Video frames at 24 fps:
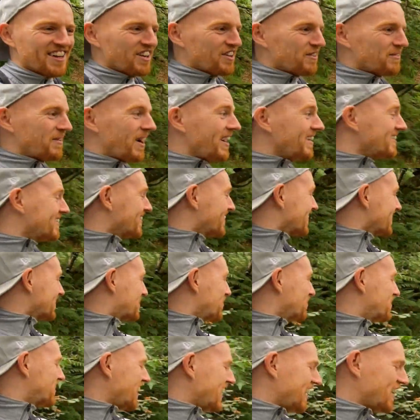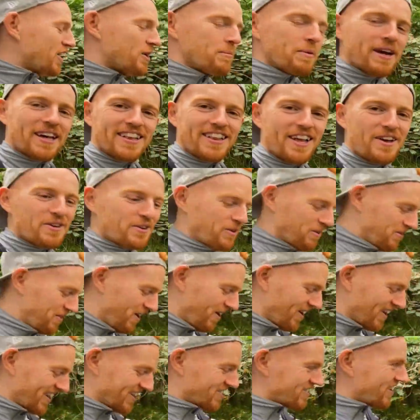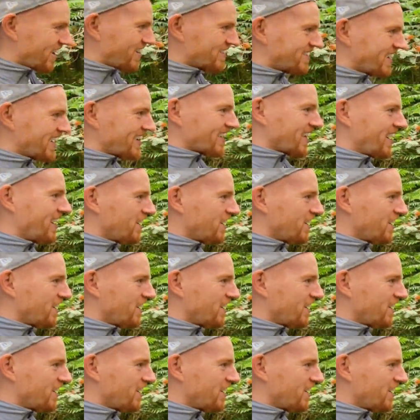Well, good to get a little bit of local knowledge. I'll take that.